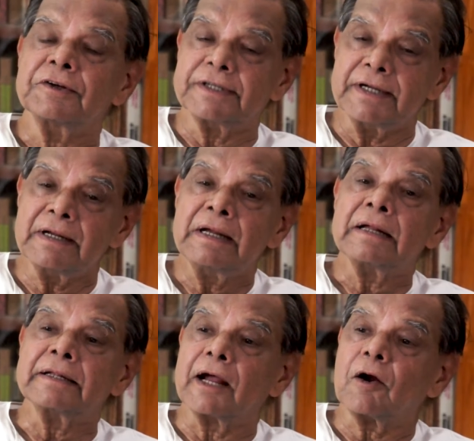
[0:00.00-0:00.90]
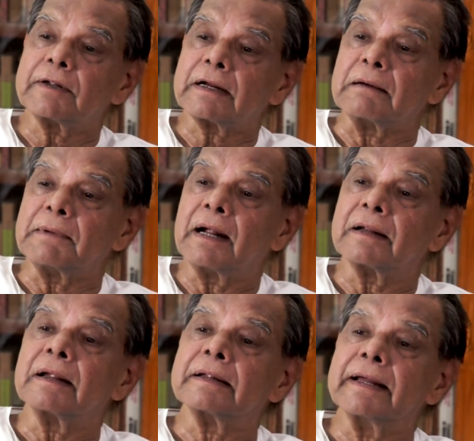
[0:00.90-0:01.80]
See, they got the
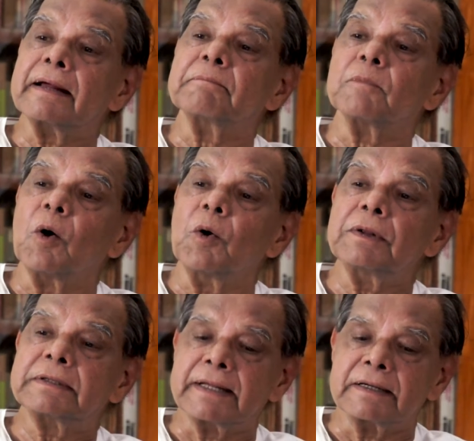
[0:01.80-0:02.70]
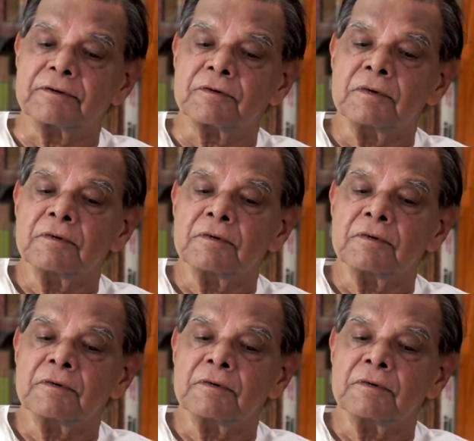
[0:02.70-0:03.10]
command. They mold things,